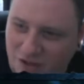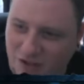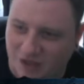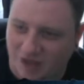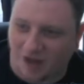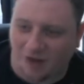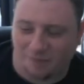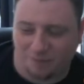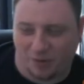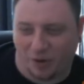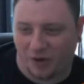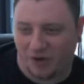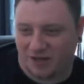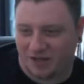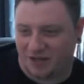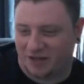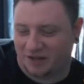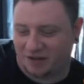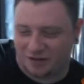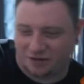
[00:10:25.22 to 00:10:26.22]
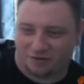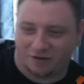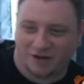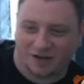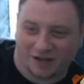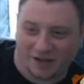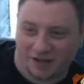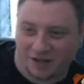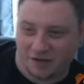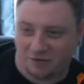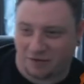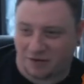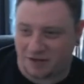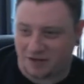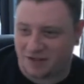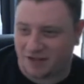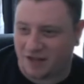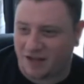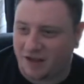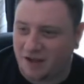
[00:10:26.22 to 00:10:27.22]
I'm pointing at the screen like you
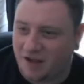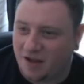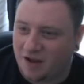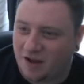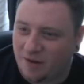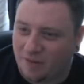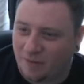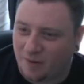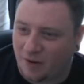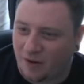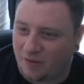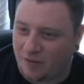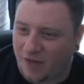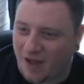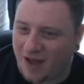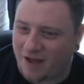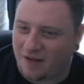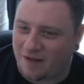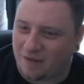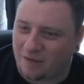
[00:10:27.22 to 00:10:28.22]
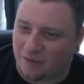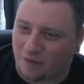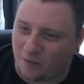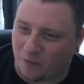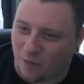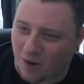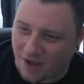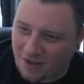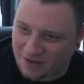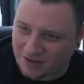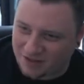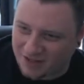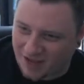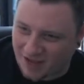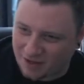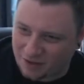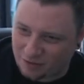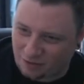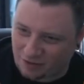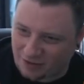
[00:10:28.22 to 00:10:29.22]
can see, but that where there's the
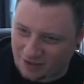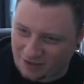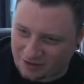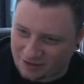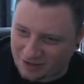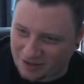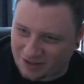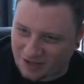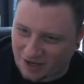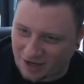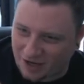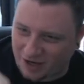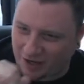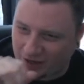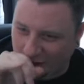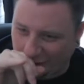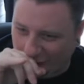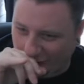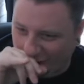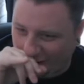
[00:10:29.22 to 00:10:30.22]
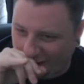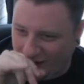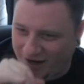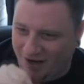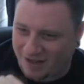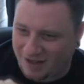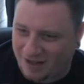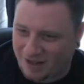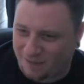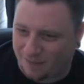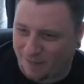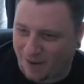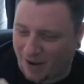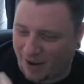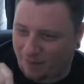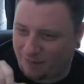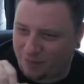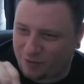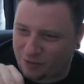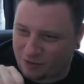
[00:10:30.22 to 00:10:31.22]
actual little circle in the
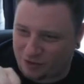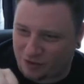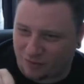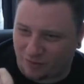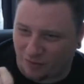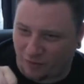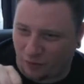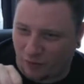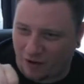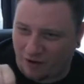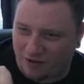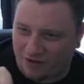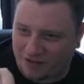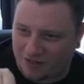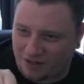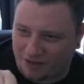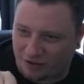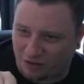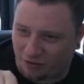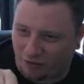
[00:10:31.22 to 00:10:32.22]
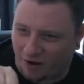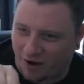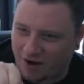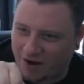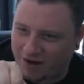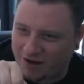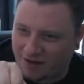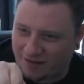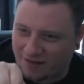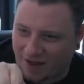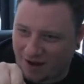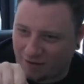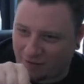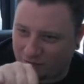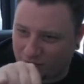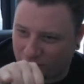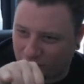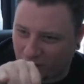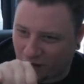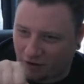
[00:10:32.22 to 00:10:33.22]
map just above where it says Kraid in that
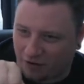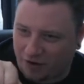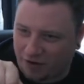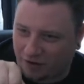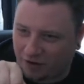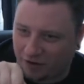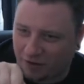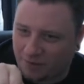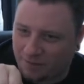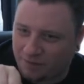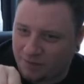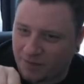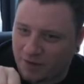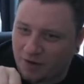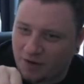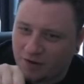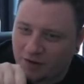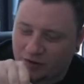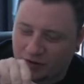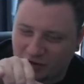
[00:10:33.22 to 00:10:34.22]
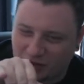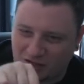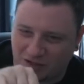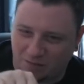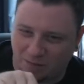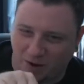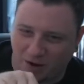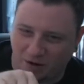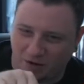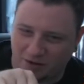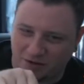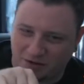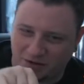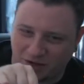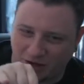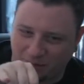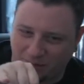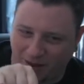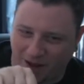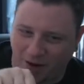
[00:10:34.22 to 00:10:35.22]
corridor, the spots
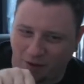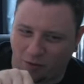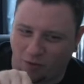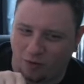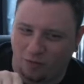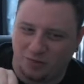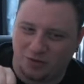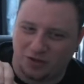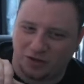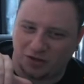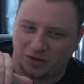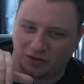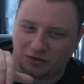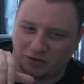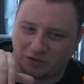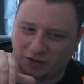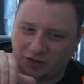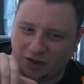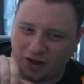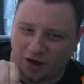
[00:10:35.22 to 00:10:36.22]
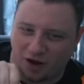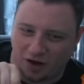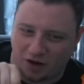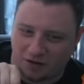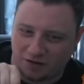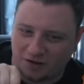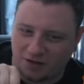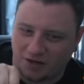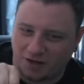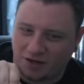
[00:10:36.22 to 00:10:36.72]
of power-ups that you've got,